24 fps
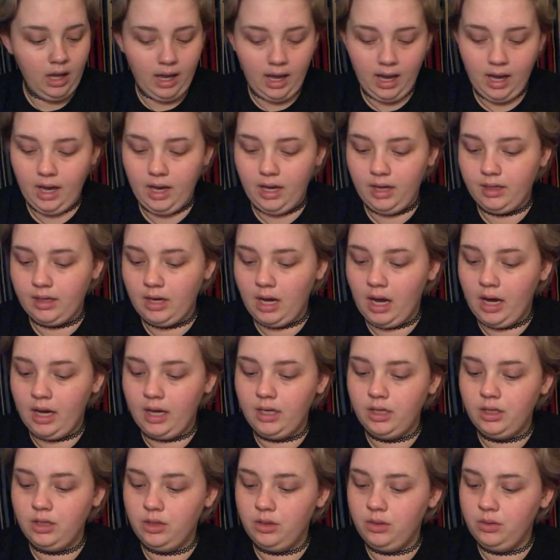And I
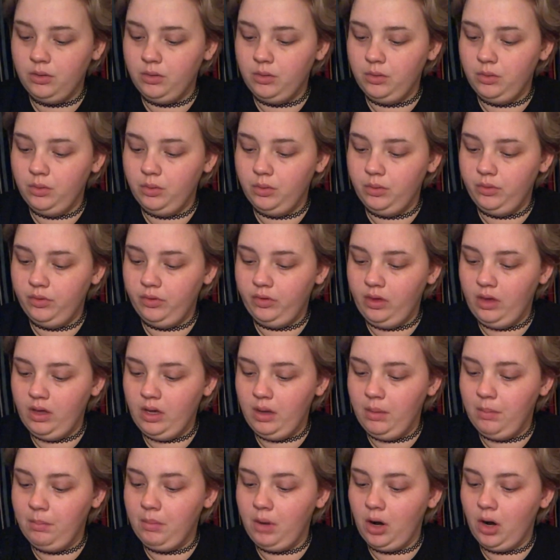use
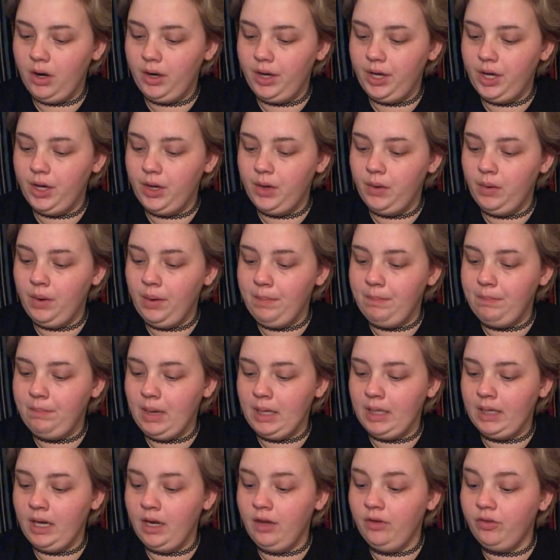the Mario
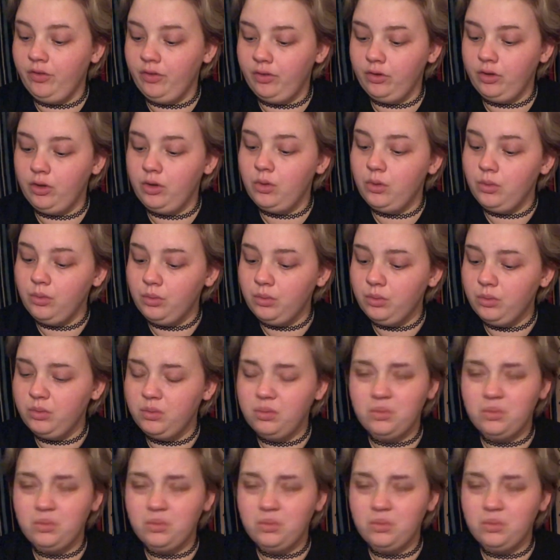Badescu,